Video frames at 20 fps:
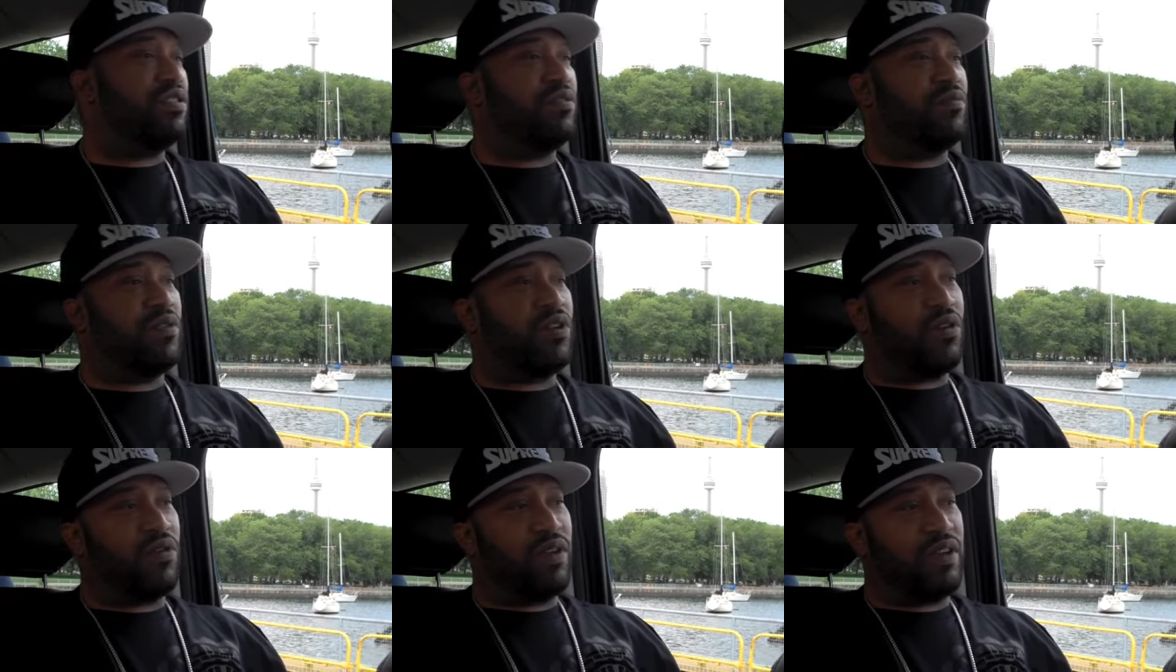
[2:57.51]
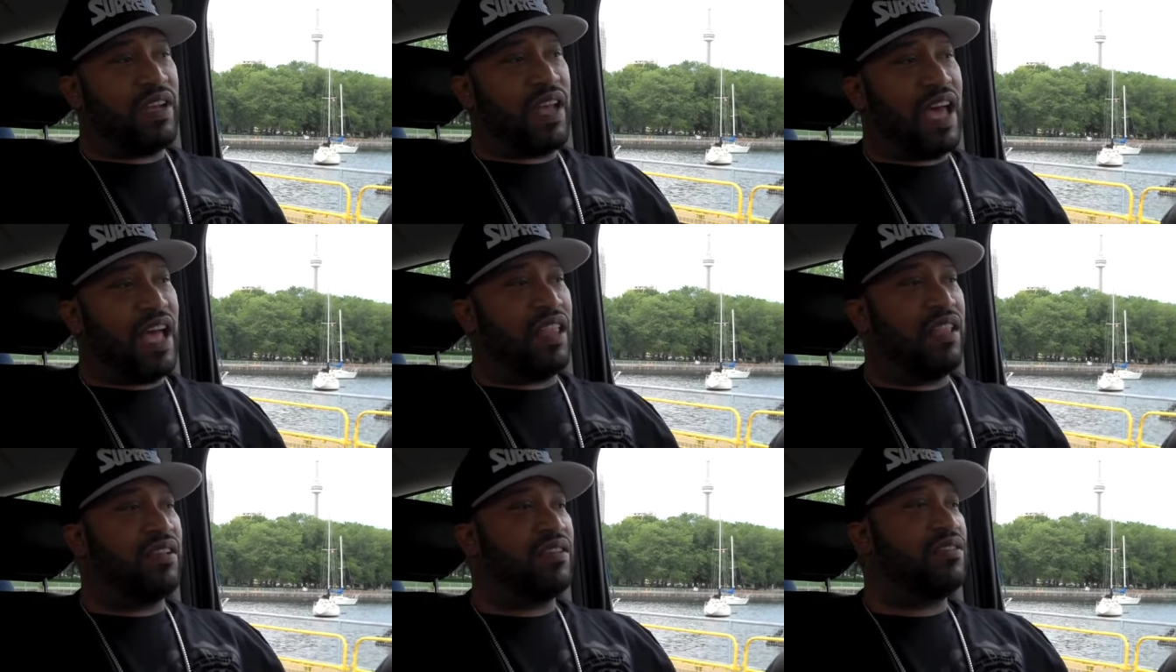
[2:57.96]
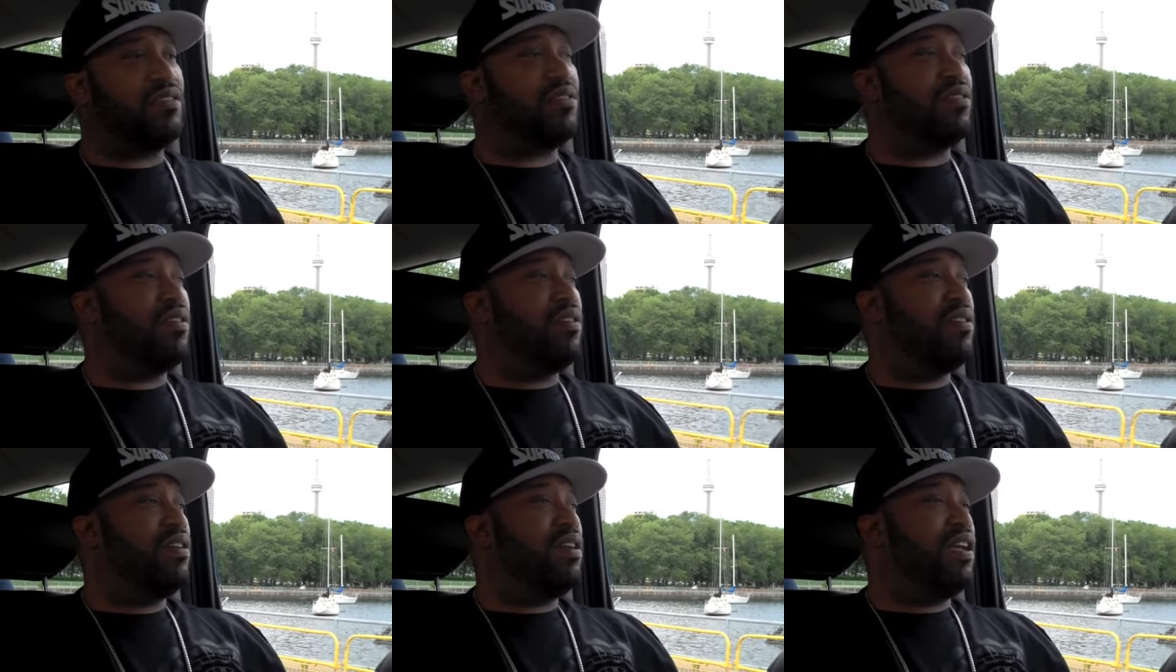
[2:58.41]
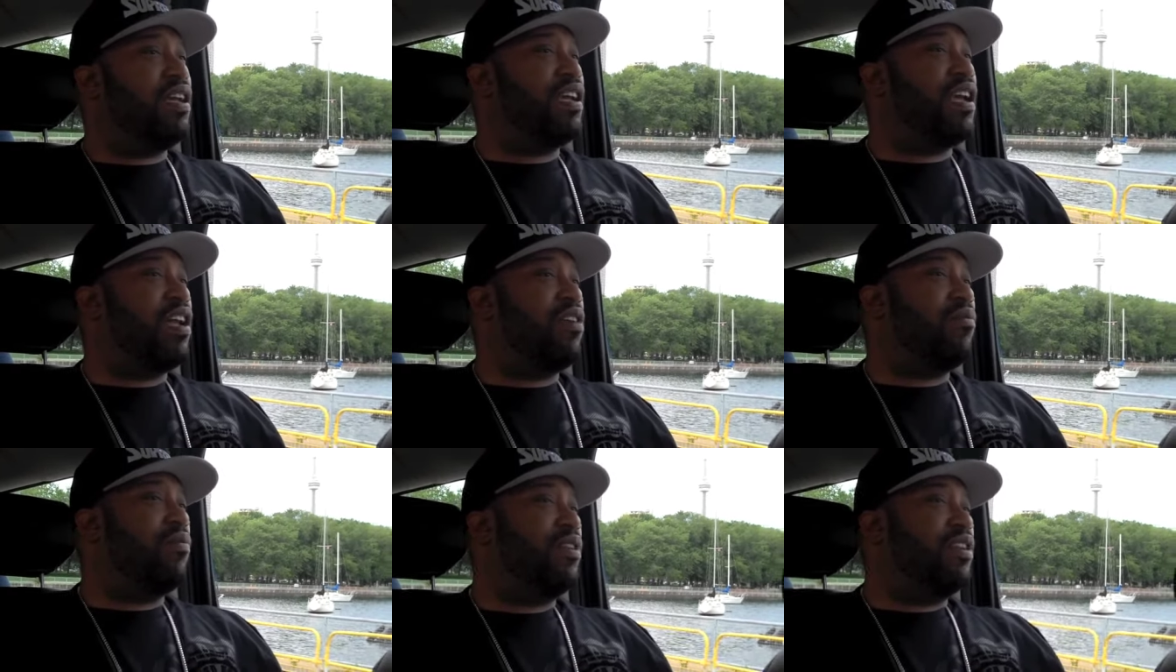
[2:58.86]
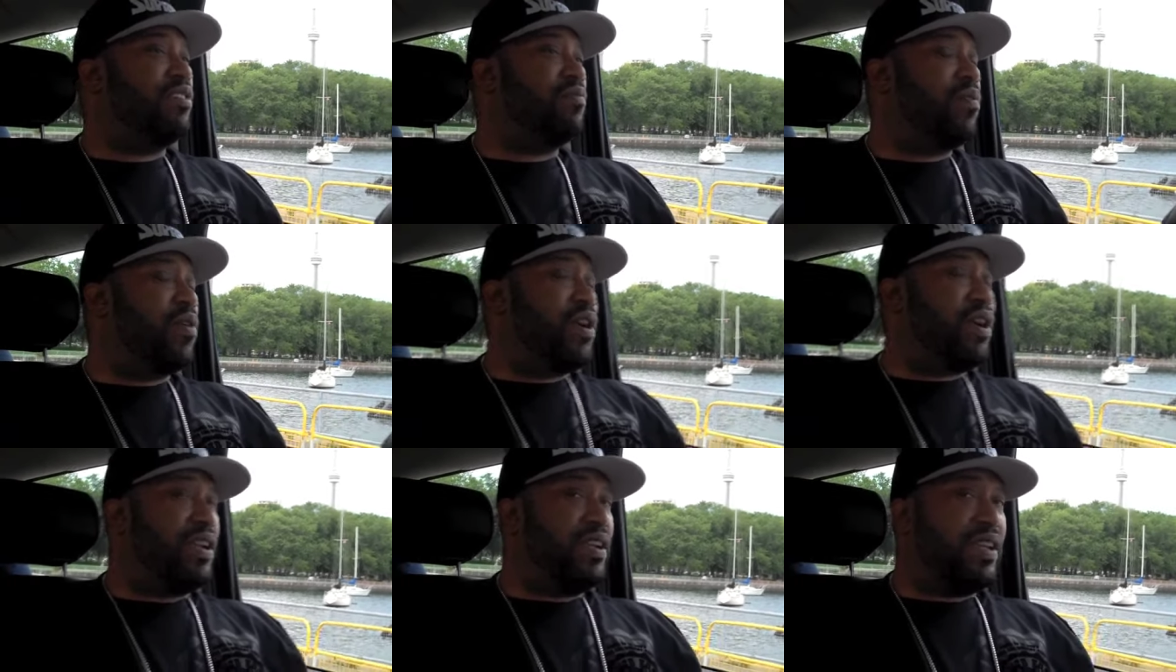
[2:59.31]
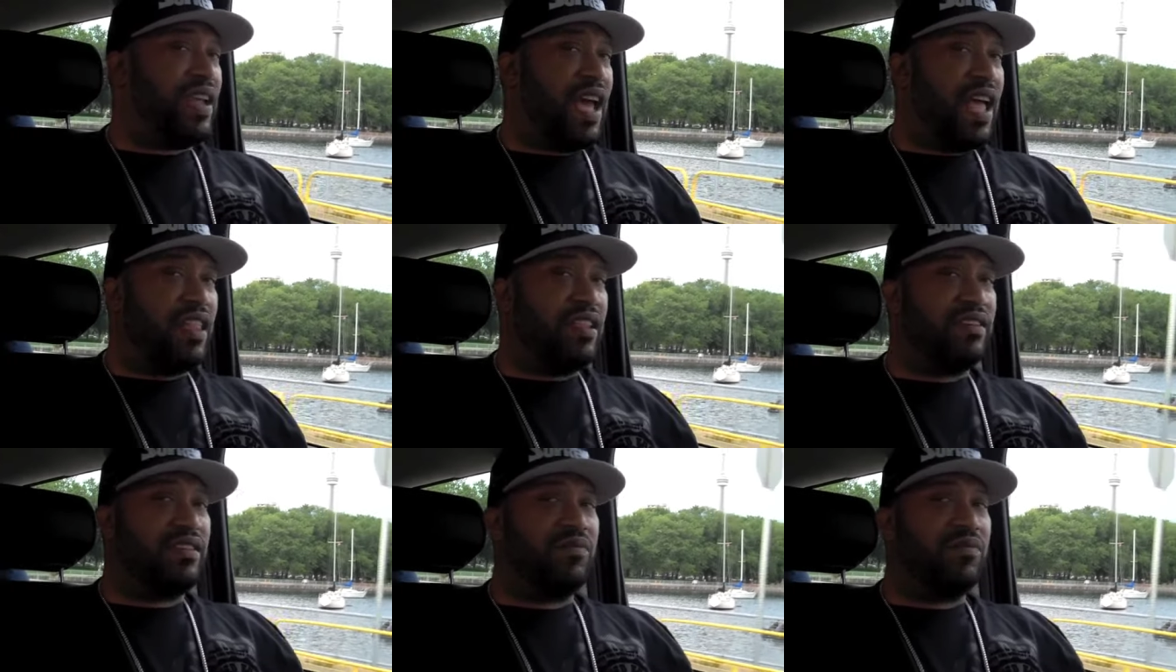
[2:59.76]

Then we go to Dallas, got a release party in Dallas.